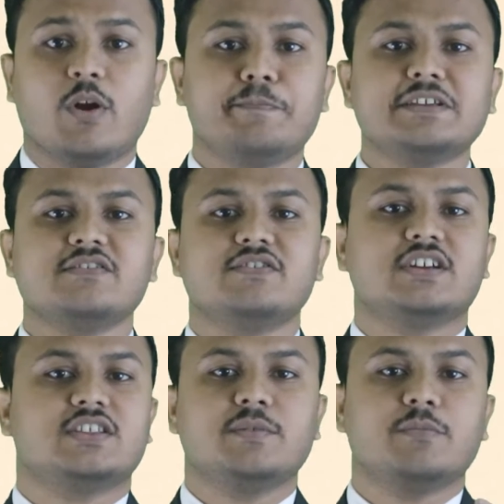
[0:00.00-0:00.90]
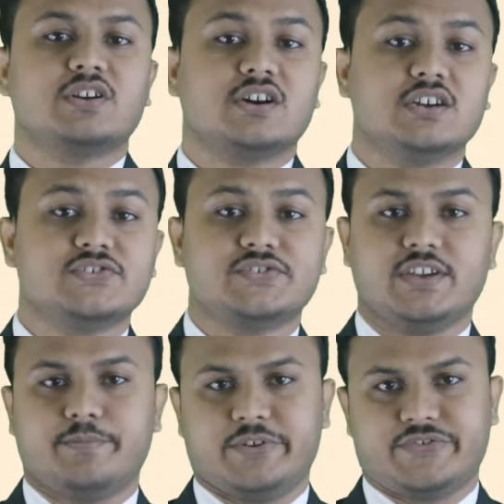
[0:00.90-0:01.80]
WordPress is nothing but a
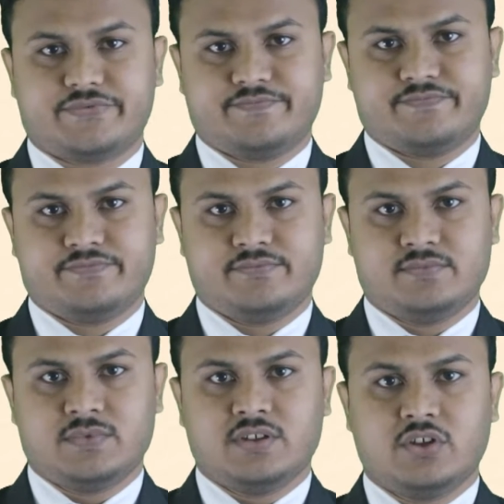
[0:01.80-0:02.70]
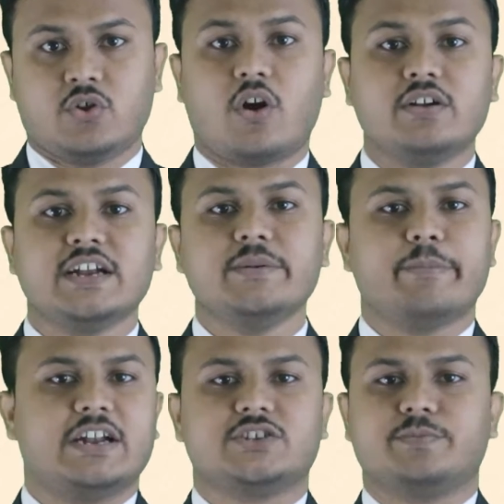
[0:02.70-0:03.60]
C M S,
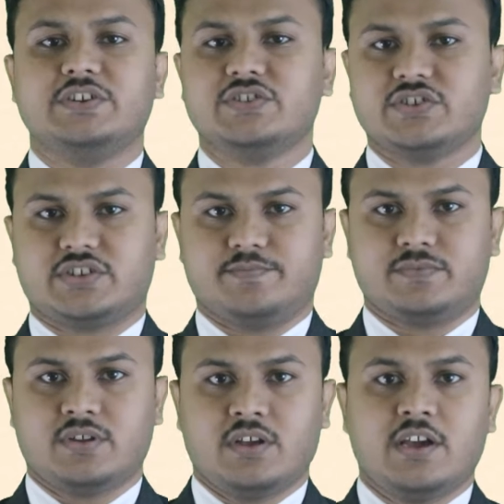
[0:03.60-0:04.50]
content management system.